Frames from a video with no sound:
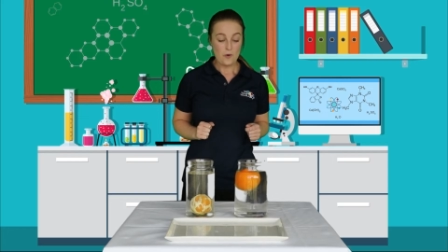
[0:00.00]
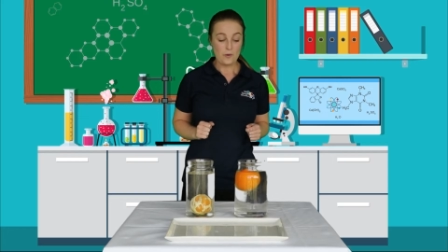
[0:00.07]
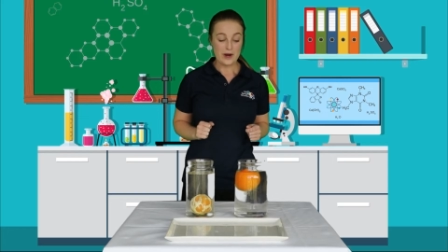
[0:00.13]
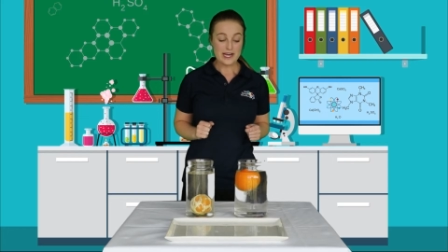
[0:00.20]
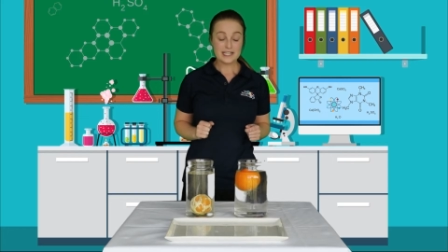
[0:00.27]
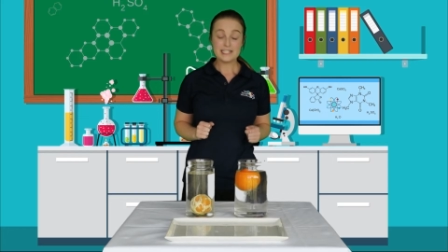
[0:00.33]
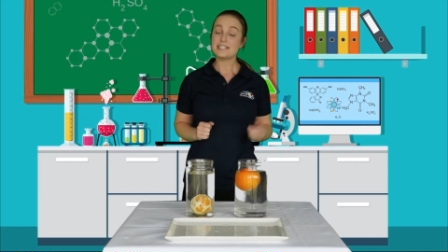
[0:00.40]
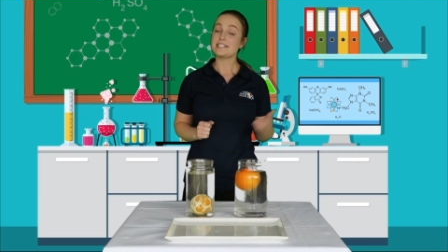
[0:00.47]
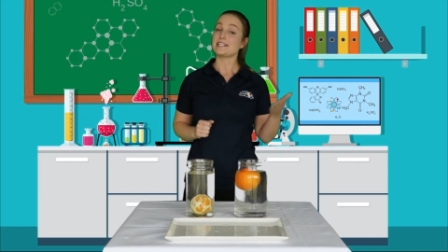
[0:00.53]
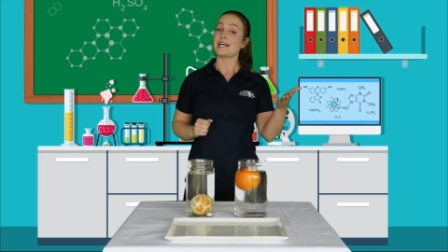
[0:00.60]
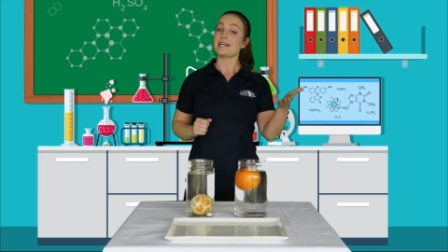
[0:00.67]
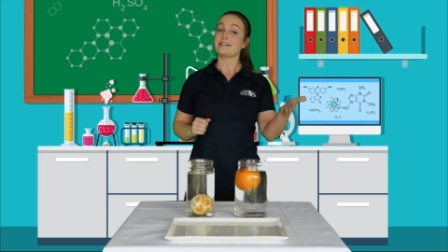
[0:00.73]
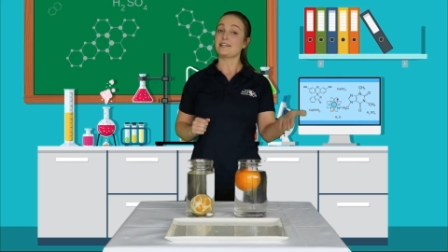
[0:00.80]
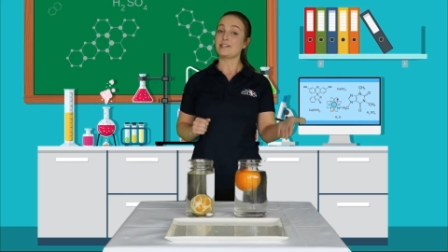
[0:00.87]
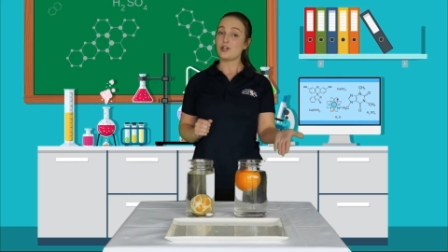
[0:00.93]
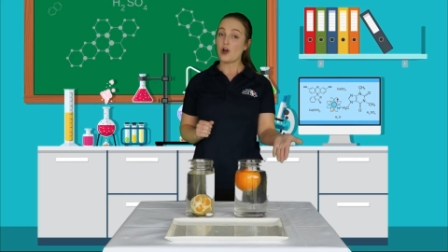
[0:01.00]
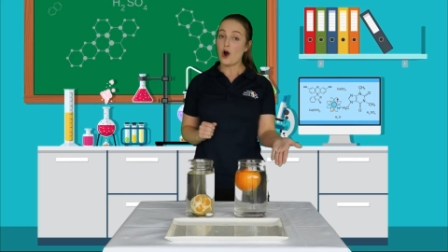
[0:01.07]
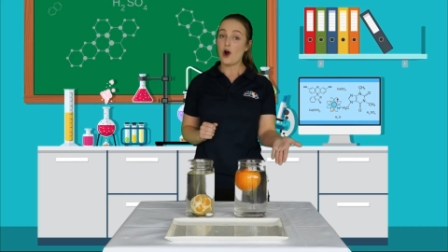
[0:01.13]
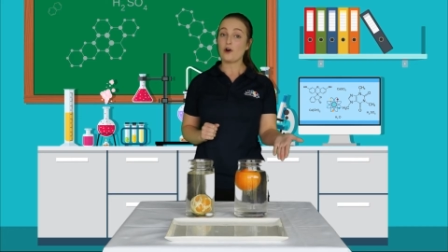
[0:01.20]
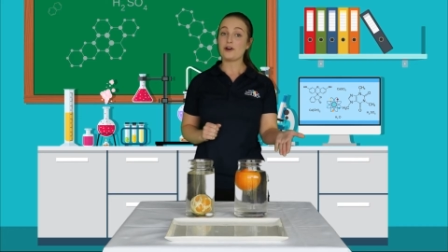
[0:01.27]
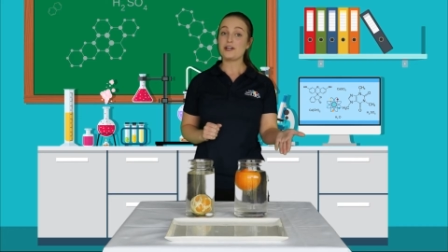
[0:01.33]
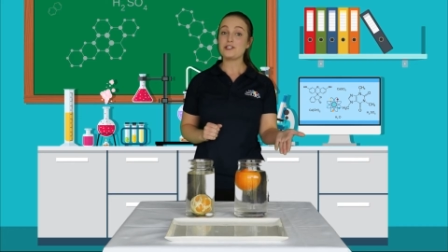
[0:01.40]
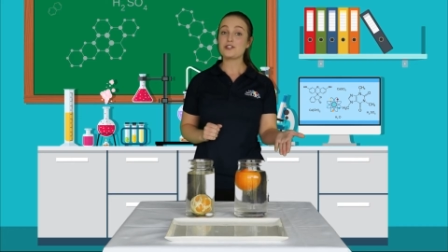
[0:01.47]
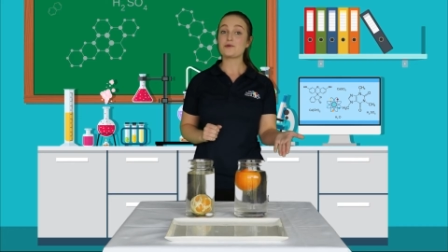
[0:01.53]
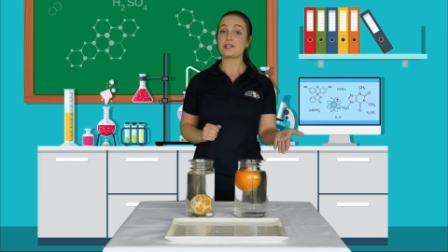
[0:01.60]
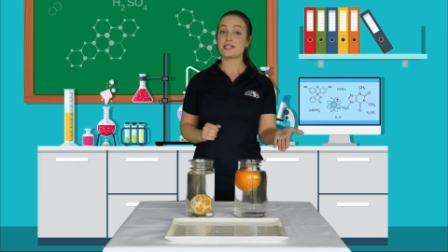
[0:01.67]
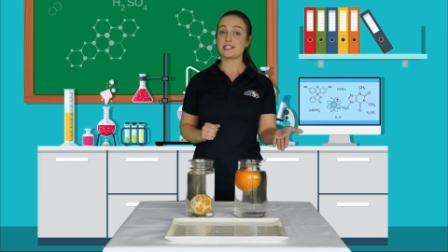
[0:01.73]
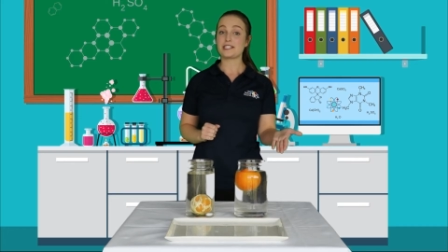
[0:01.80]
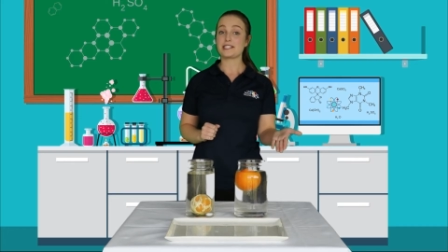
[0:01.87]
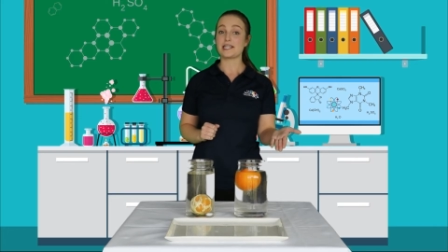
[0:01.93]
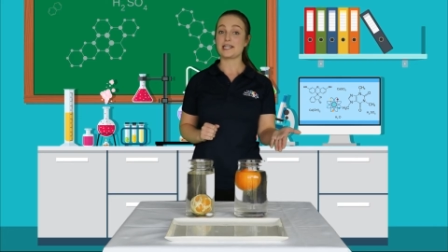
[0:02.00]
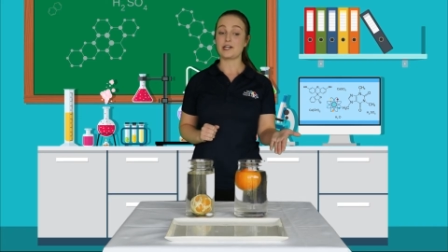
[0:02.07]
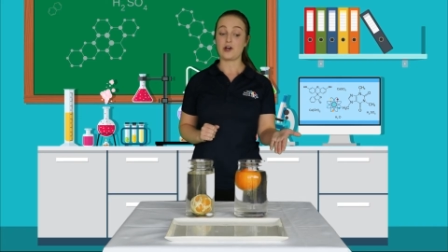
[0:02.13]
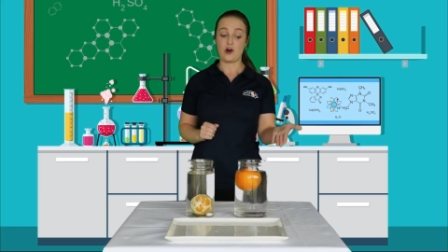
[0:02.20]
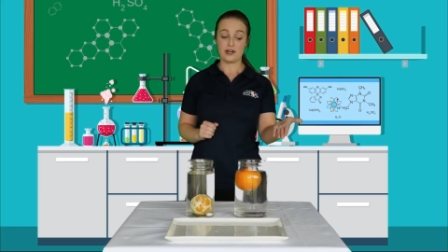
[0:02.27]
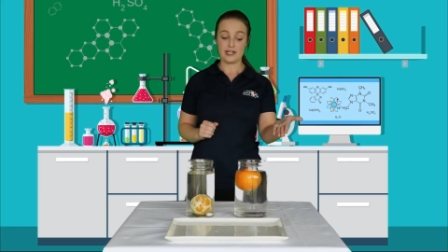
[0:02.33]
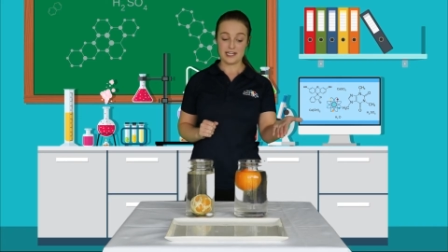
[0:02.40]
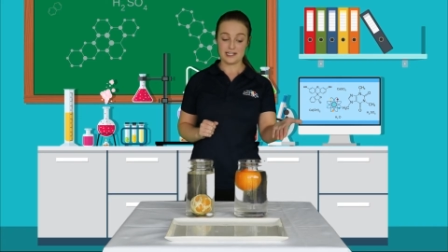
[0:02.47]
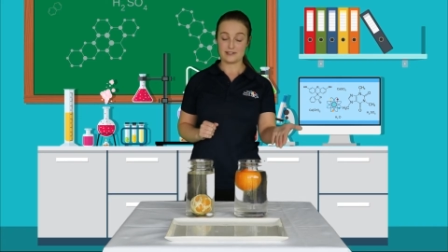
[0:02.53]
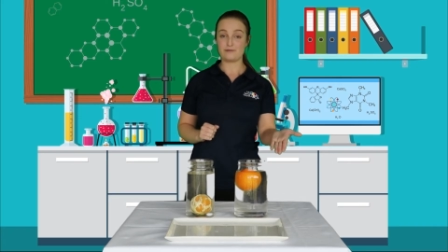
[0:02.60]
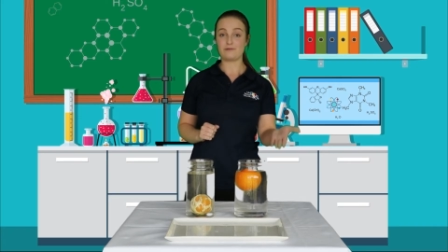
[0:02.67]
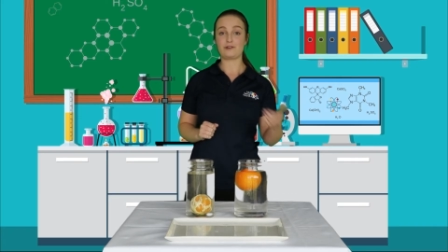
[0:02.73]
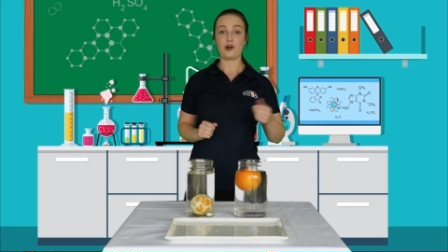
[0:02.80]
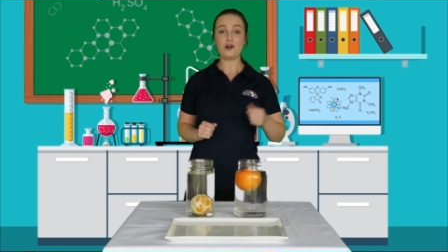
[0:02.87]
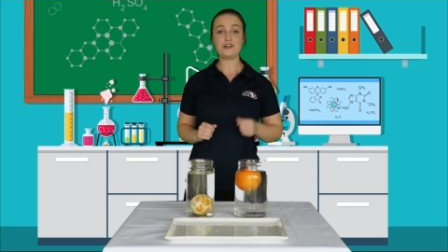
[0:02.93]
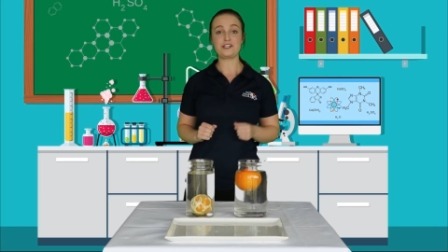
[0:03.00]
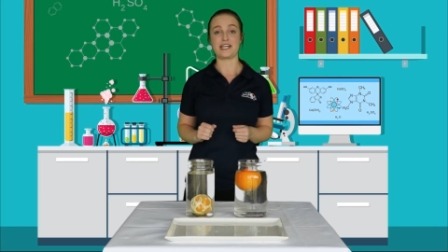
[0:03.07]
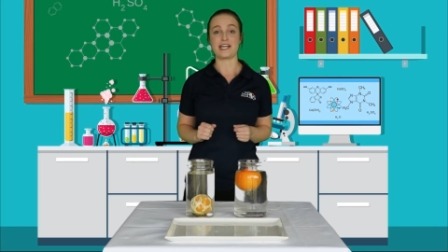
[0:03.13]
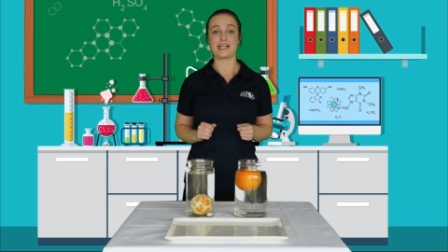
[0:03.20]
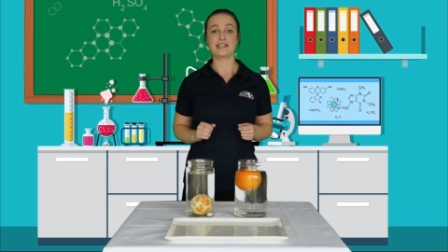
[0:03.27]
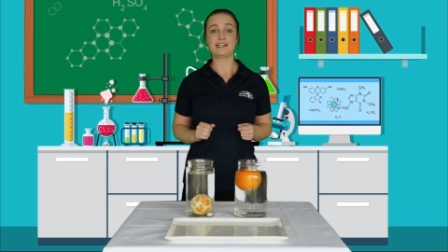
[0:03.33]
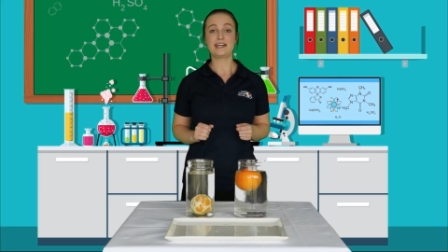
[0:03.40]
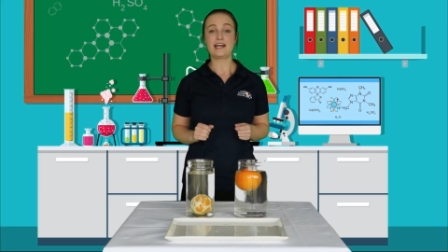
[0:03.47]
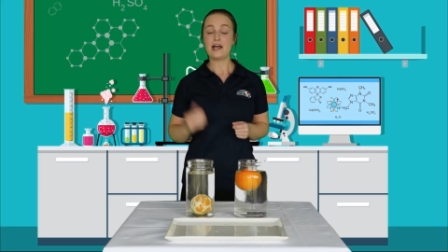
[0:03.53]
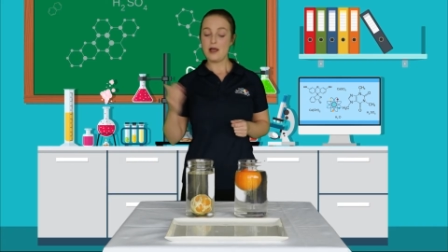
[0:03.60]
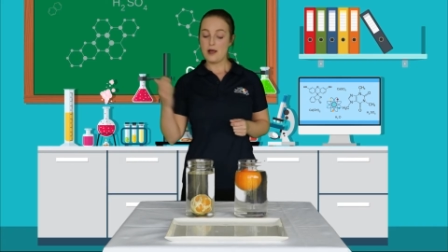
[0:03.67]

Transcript: We can see that the orange with its skin on is floating,